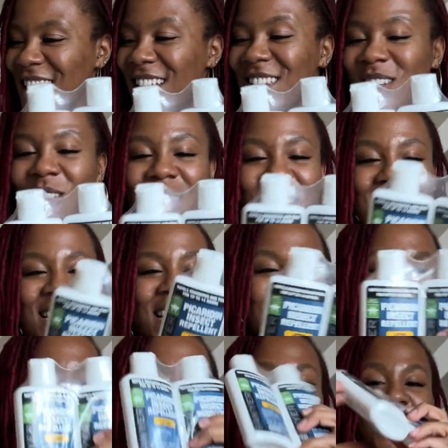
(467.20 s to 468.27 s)
So this
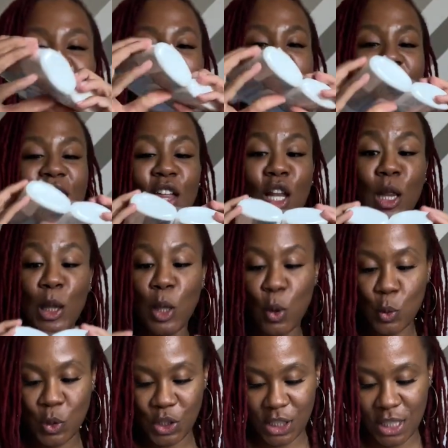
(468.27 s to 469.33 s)
is just the
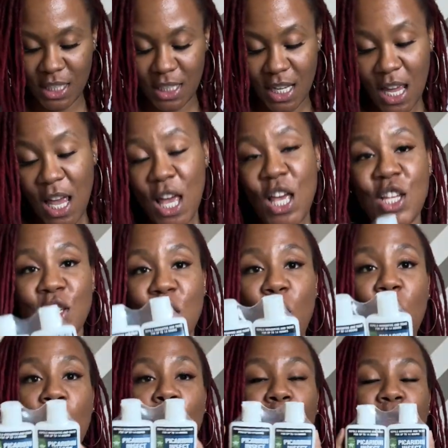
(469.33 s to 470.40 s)
lotion.
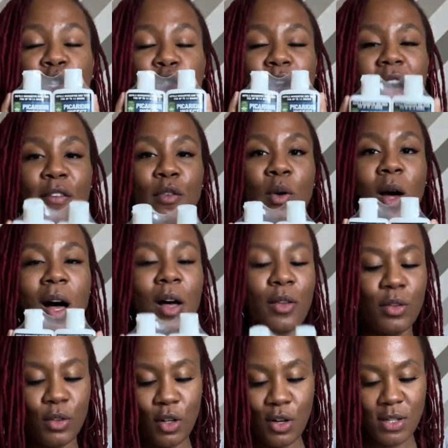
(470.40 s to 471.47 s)
So the travel health
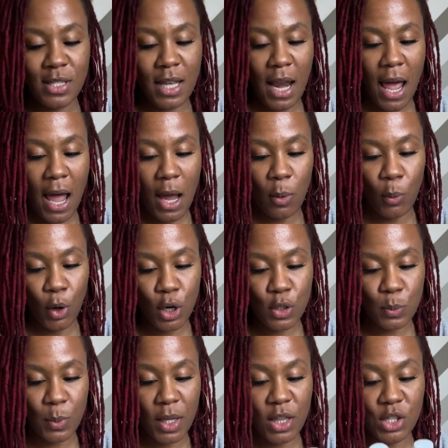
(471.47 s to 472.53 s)
nurse that I worked
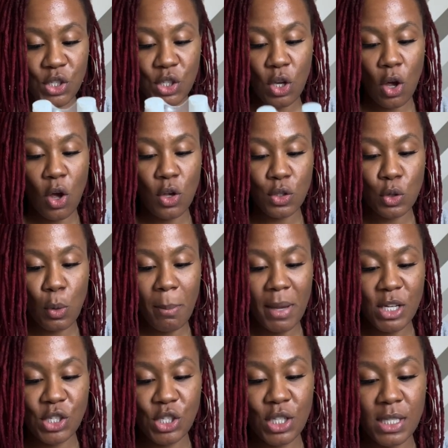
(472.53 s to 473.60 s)
with, she also
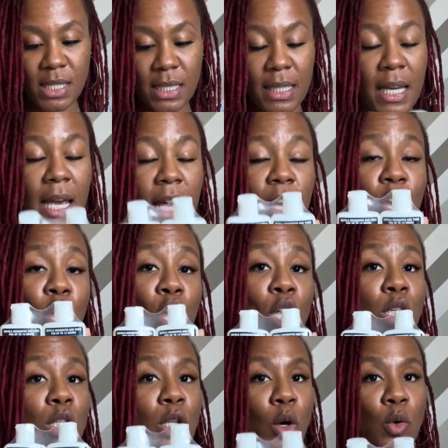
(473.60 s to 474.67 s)
mentioned to get
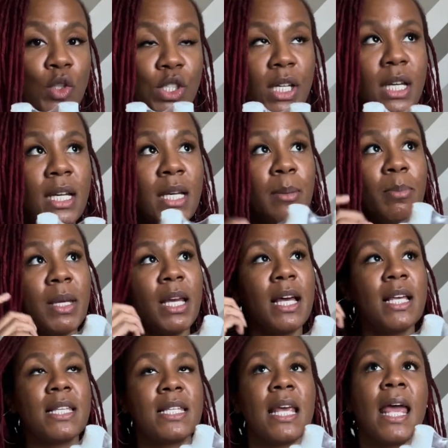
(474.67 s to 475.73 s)
lotion
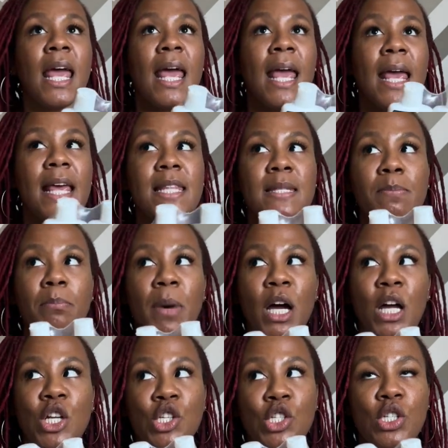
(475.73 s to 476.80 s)
because it
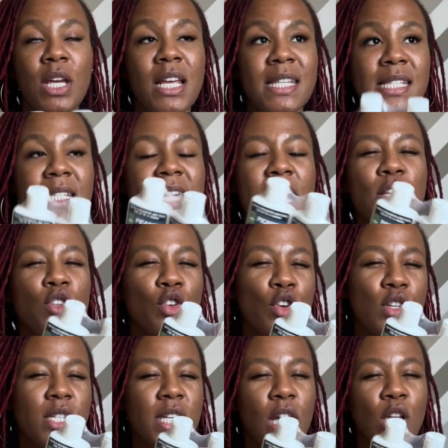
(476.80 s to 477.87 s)
stays on your
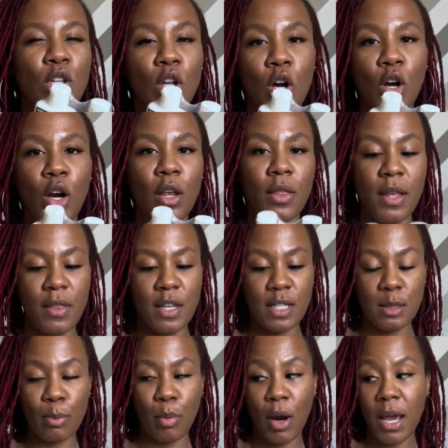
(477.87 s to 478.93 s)
skin longer than the
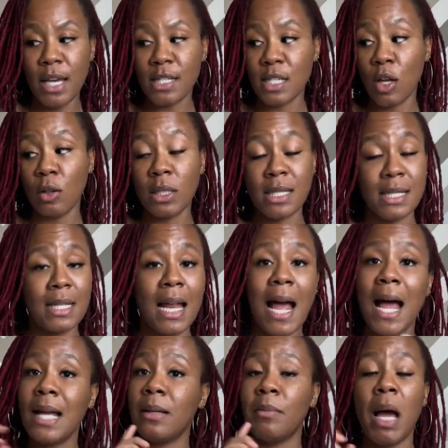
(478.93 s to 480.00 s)
spray. So listen,
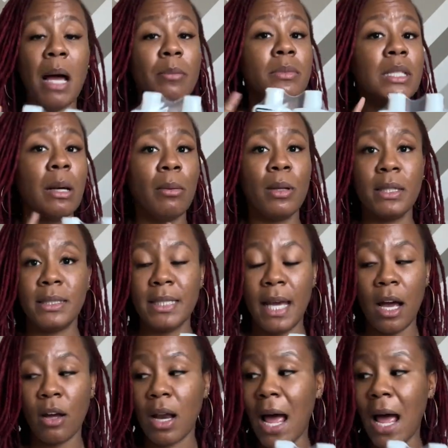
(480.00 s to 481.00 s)
I'm doubling down.